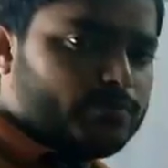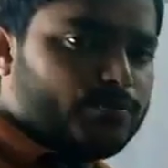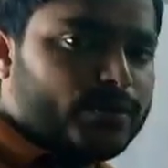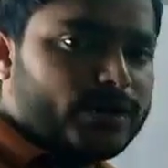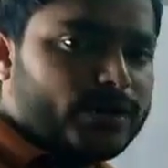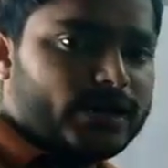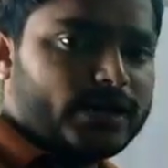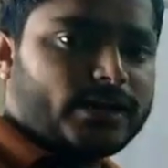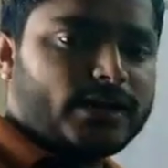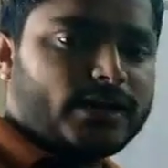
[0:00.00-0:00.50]

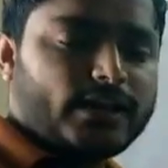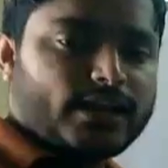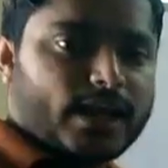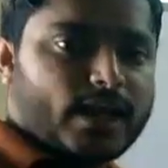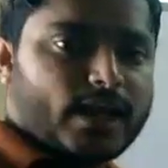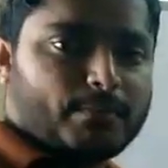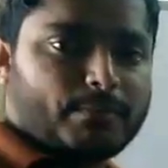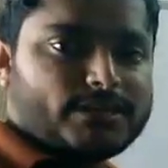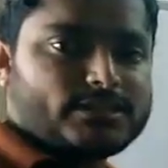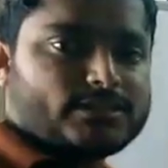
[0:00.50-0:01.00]
immediately
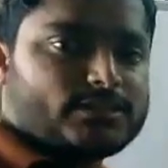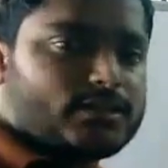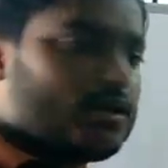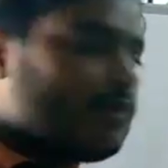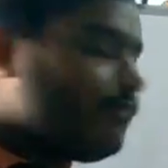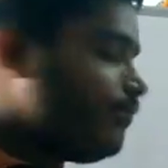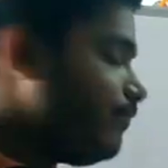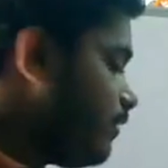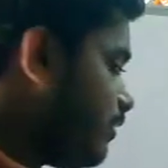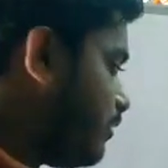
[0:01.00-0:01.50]
happens
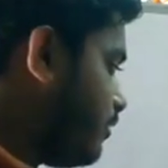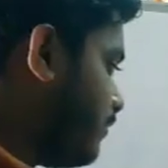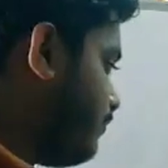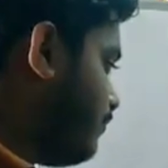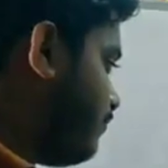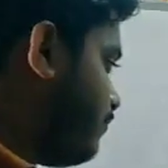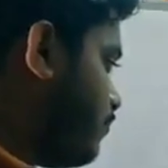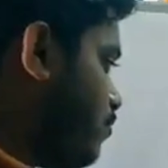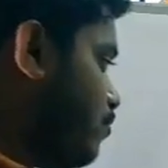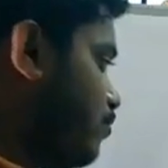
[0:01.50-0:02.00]
after the
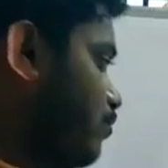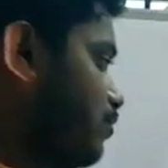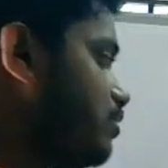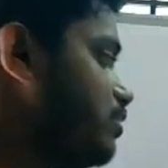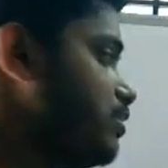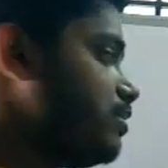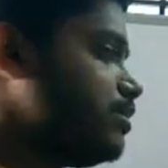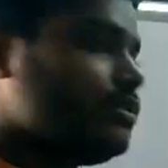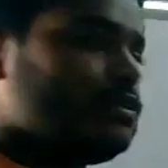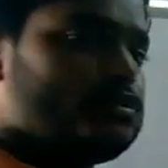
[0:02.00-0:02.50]

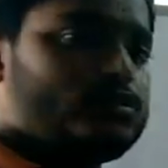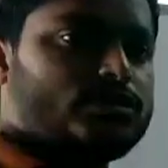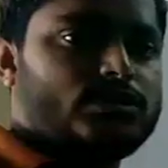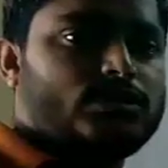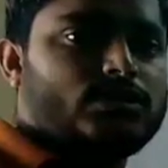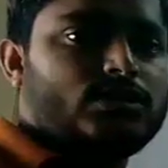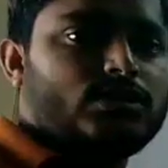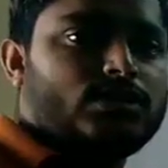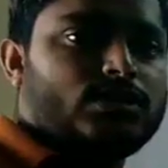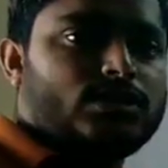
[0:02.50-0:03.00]
force
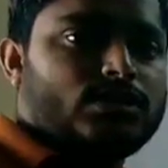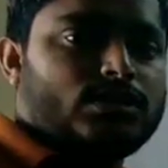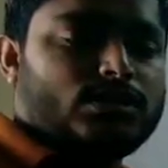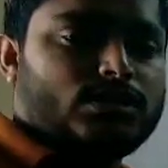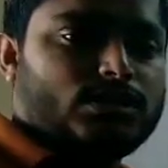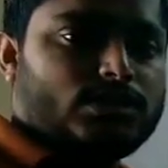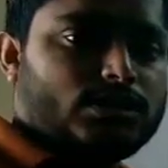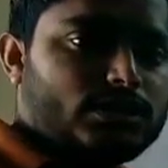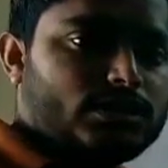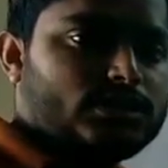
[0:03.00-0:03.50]

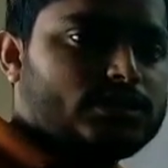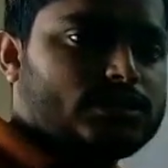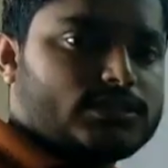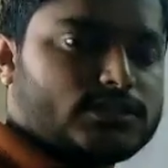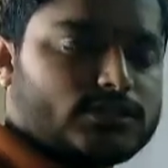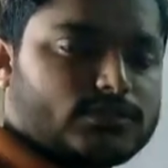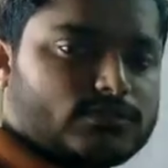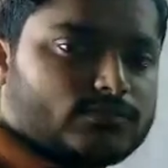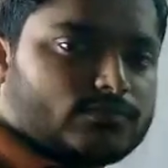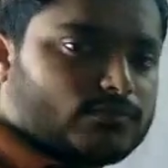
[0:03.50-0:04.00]
is,